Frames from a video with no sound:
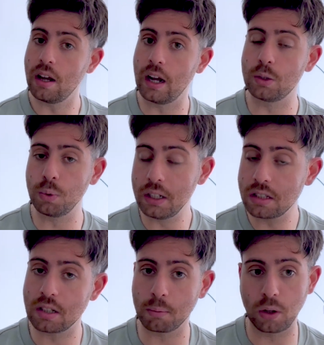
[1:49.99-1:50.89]
And we need
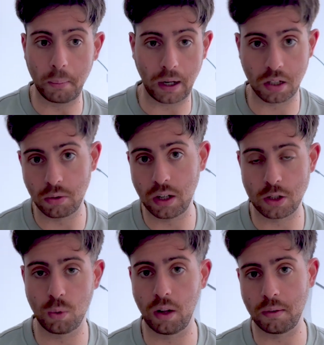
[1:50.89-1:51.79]
some good bacteria as
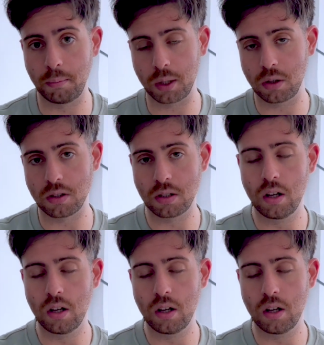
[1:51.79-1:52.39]
well, because